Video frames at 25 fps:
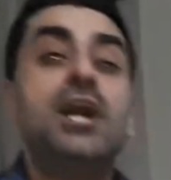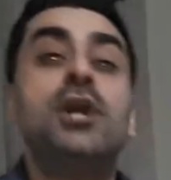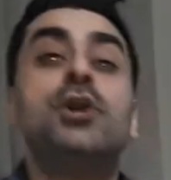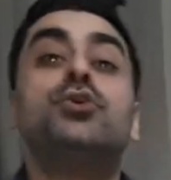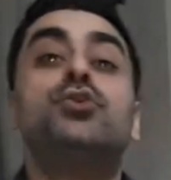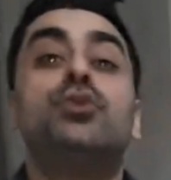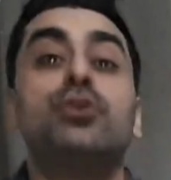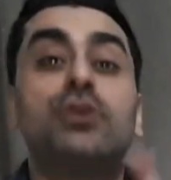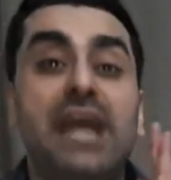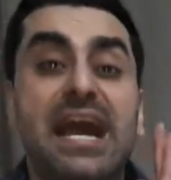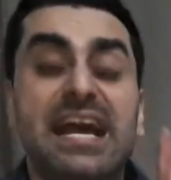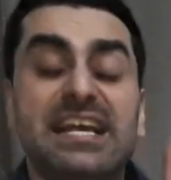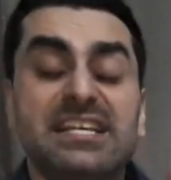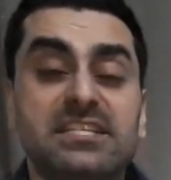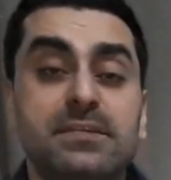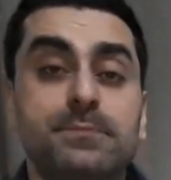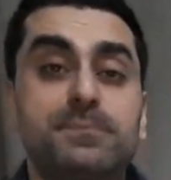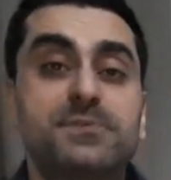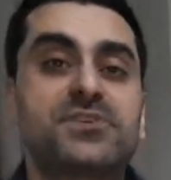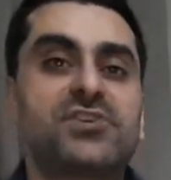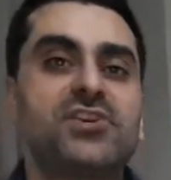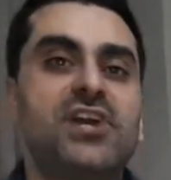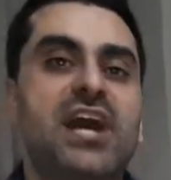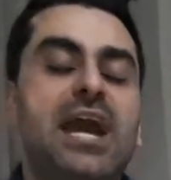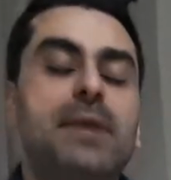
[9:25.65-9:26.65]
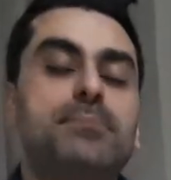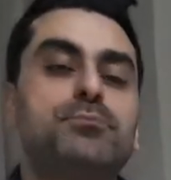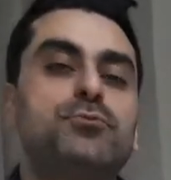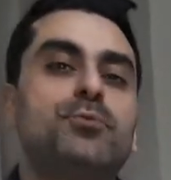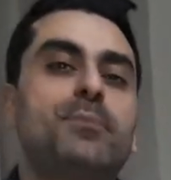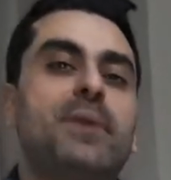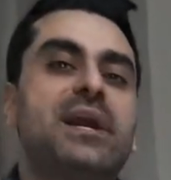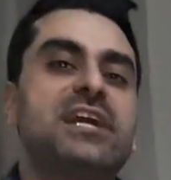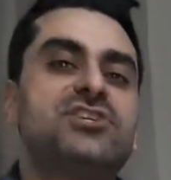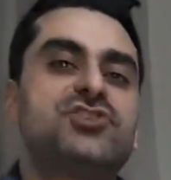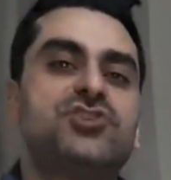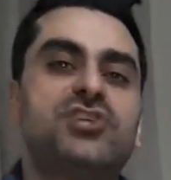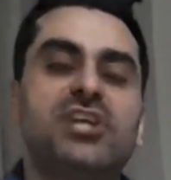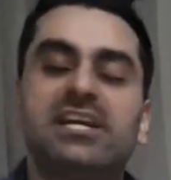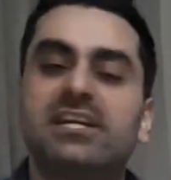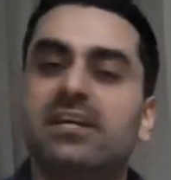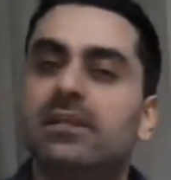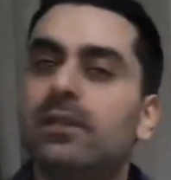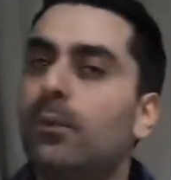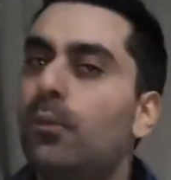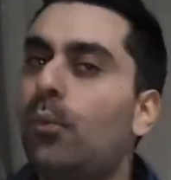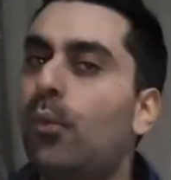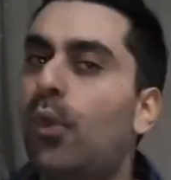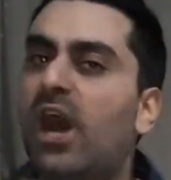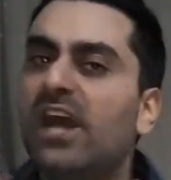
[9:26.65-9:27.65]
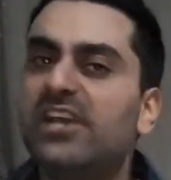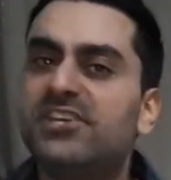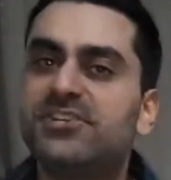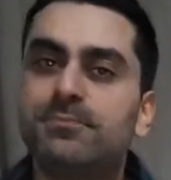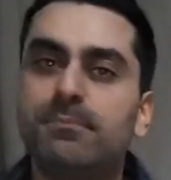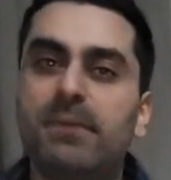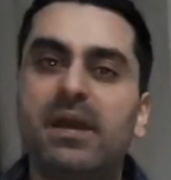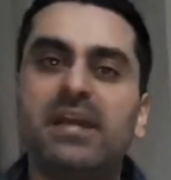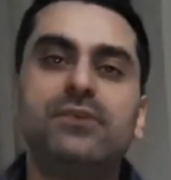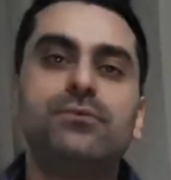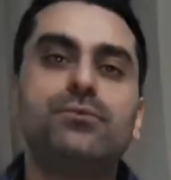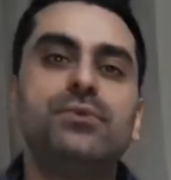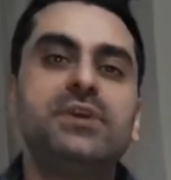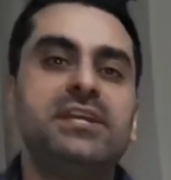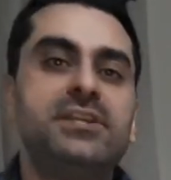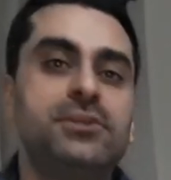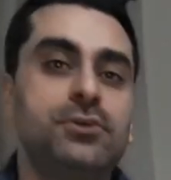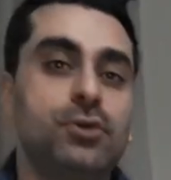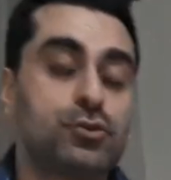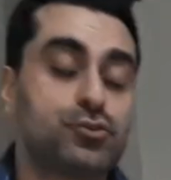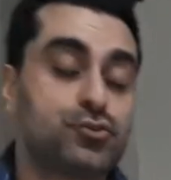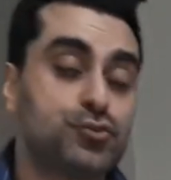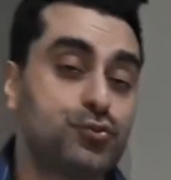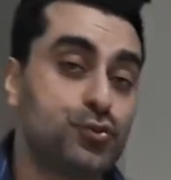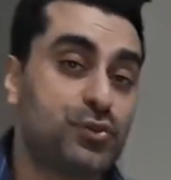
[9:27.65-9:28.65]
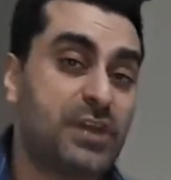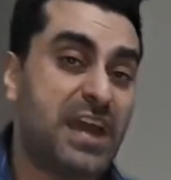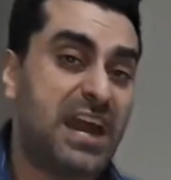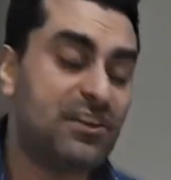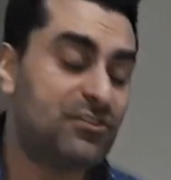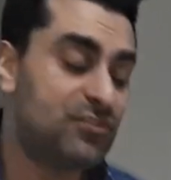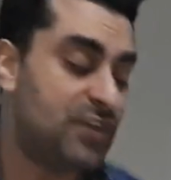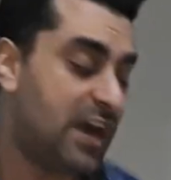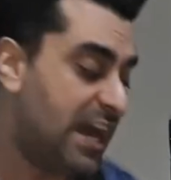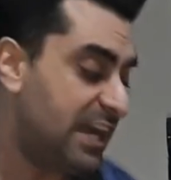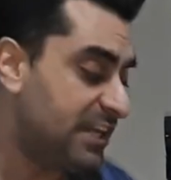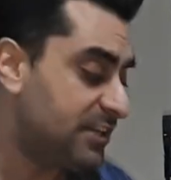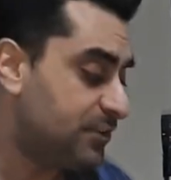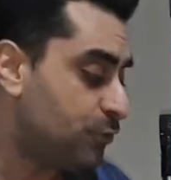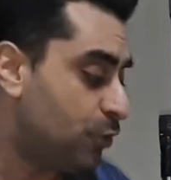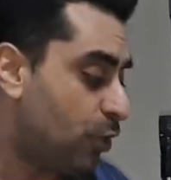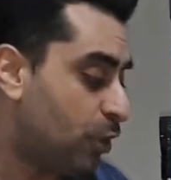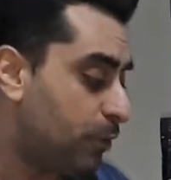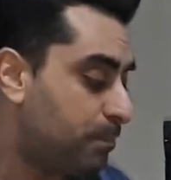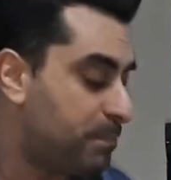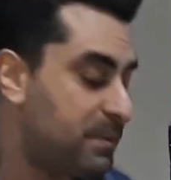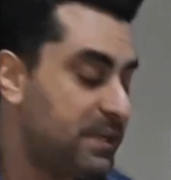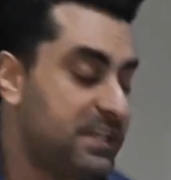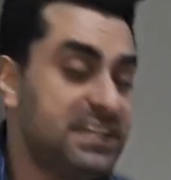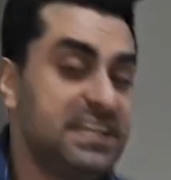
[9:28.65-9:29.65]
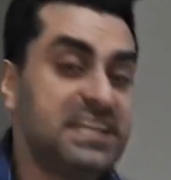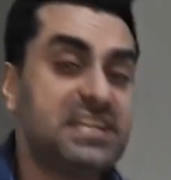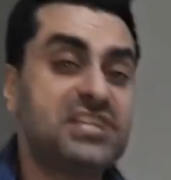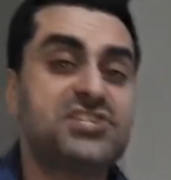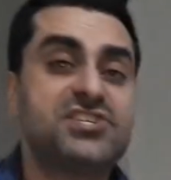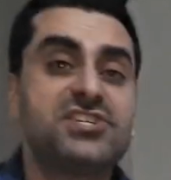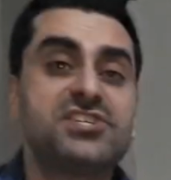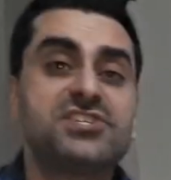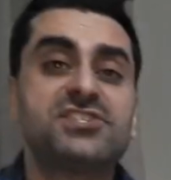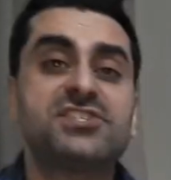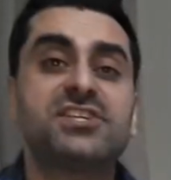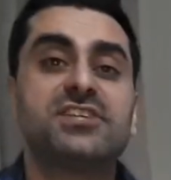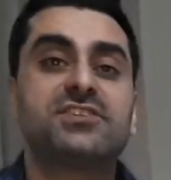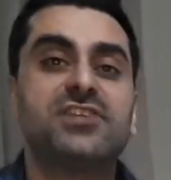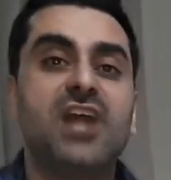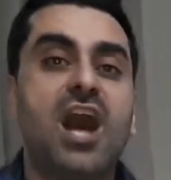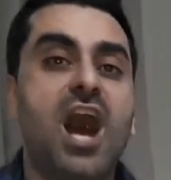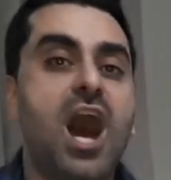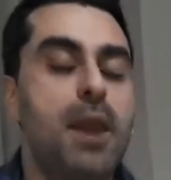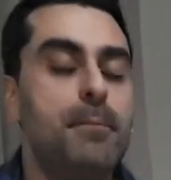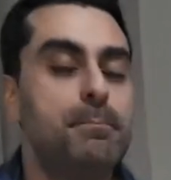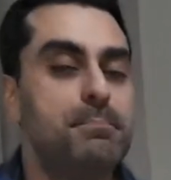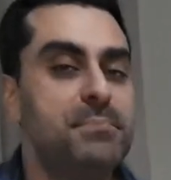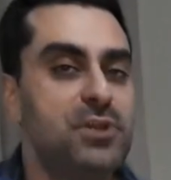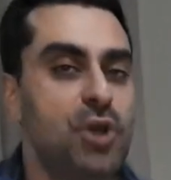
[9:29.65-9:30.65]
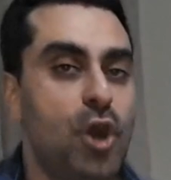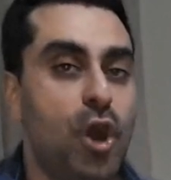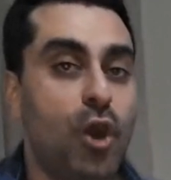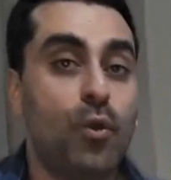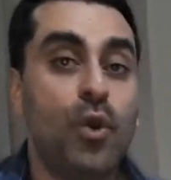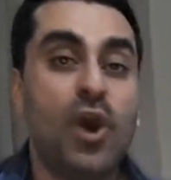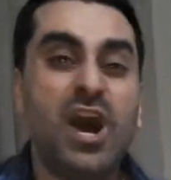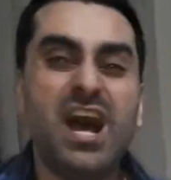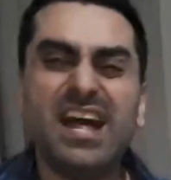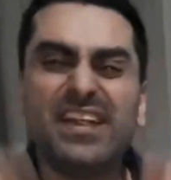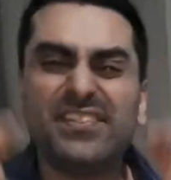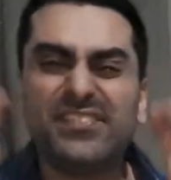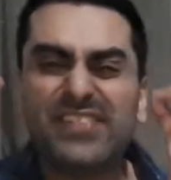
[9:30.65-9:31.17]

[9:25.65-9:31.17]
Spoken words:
You can subscribe to my channel, watch my videos. You can write your predictions down below.